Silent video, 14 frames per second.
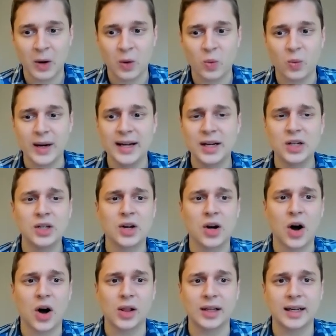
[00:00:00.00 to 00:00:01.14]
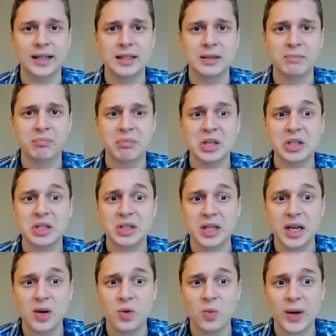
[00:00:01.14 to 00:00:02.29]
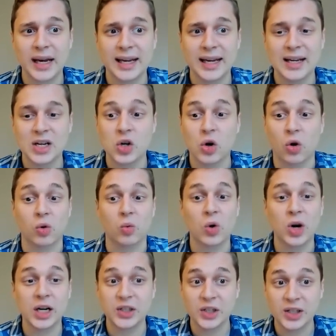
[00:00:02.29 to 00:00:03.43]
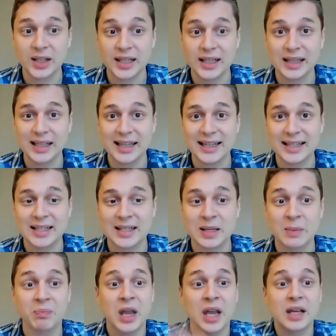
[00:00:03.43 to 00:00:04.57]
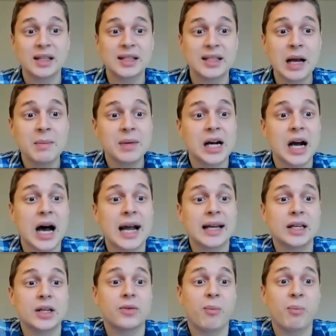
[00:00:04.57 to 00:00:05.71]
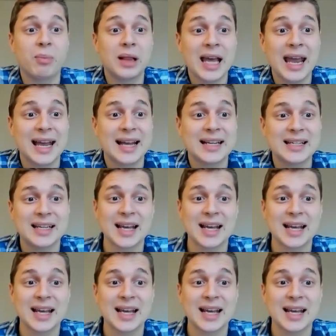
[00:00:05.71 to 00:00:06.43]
We could call it seaweed or water lilies, some kind of plant